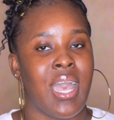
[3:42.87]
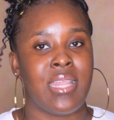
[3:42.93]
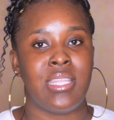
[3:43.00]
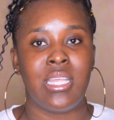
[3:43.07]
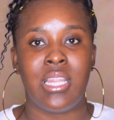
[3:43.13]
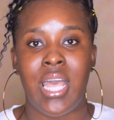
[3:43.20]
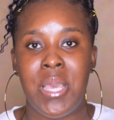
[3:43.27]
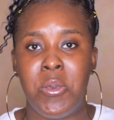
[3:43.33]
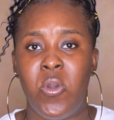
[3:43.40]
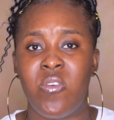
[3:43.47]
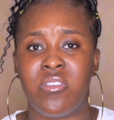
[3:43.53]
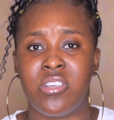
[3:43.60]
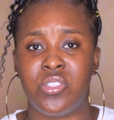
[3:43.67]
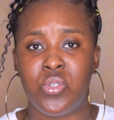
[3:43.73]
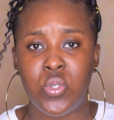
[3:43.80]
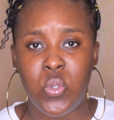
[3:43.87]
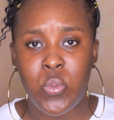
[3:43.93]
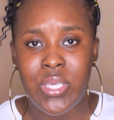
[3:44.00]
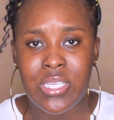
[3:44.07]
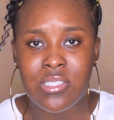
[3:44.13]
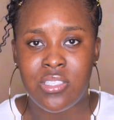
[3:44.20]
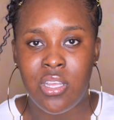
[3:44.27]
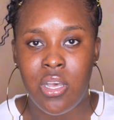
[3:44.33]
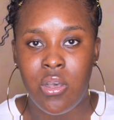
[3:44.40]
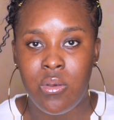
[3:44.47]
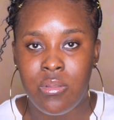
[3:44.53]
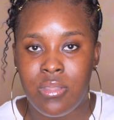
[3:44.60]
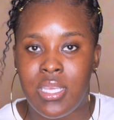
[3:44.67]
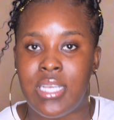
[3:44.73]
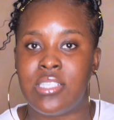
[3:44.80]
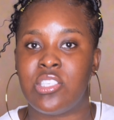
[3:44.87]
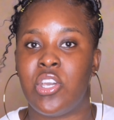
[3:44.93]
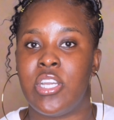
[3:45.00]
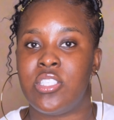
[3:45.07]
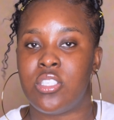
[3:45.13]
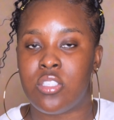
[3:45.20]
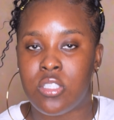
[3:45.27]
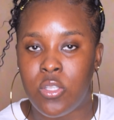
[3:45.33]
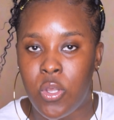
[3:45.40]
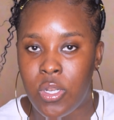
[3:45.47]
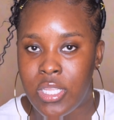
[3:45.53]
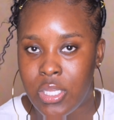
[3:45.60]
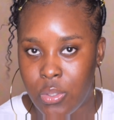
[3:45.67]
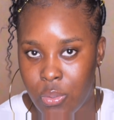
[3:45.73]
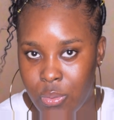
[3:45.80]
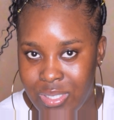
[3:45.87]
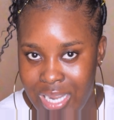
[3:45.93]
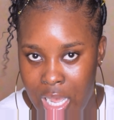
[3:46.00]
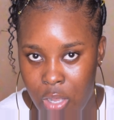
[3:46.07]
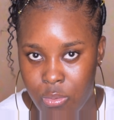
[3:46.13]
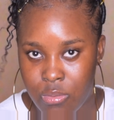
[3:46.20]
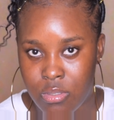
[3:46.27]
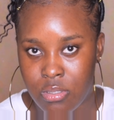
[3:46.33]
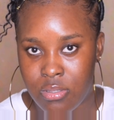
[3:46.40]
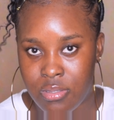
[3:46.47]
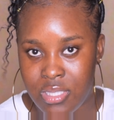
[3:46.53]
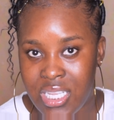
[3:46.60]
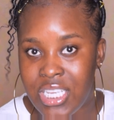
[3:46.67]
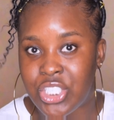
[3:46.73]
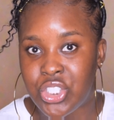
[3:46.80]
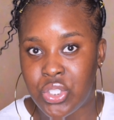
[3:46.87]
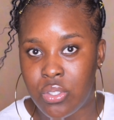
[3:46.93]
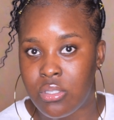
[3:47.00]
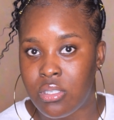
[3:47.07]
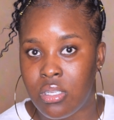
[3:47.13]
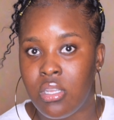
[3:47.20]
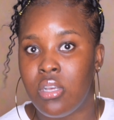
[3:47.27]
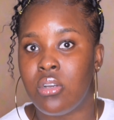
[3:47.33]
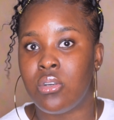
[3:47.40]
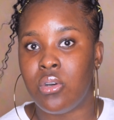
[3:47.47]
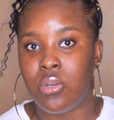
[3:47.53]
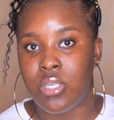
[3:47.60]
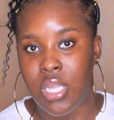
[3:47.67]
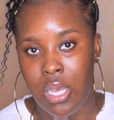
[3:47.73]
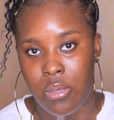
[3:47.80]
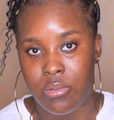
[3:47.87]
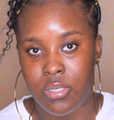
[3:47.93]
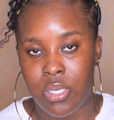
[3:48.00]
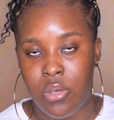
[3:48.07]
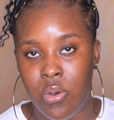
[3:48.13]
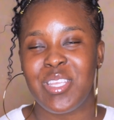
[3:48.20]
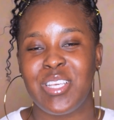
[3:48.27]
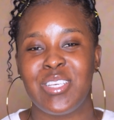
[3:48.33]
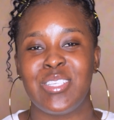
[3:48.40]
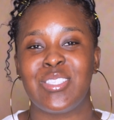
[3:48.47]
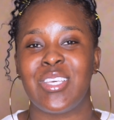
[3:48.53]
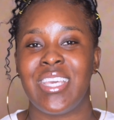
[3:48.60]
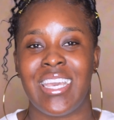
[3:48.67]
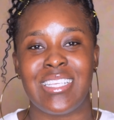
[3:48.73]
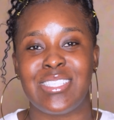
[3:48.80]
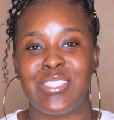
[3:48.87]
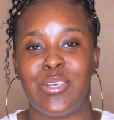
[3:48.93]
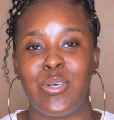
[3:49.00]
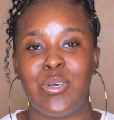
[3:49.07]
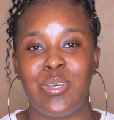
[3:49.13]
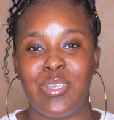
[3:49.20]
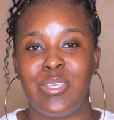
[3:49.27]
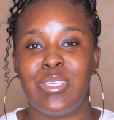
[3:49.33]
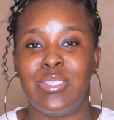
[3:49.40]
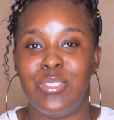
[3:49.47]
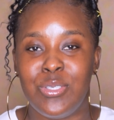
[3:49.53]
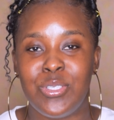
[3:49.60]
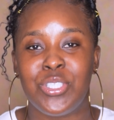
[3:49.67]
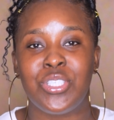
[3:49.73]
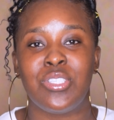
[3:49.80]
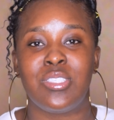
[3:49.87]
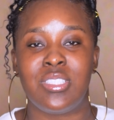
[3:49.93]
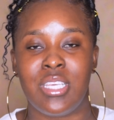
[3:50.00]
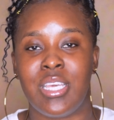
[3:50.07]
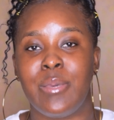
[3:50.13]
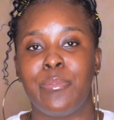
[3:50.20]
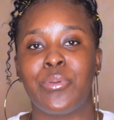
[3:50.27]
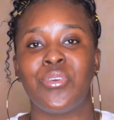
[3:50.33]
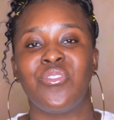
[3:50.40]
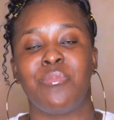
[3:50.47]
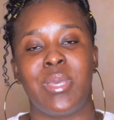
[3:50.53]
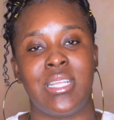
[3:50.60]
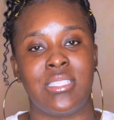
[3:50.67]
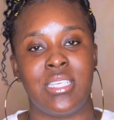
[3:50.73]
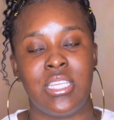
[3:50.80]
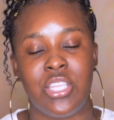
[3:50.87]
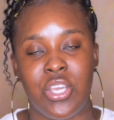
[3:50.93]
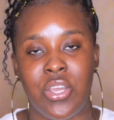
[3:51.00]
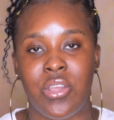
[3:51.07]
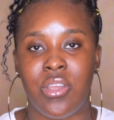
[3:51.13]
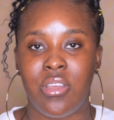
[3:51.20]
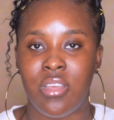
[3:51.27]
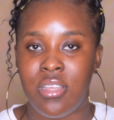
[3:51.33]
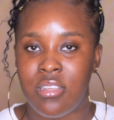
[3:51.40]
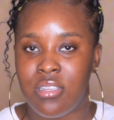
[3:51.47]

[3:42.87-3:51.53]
And then like over 2 weeks now, it's going to slowly go down. They should go down. So yes, so you should see improvement in your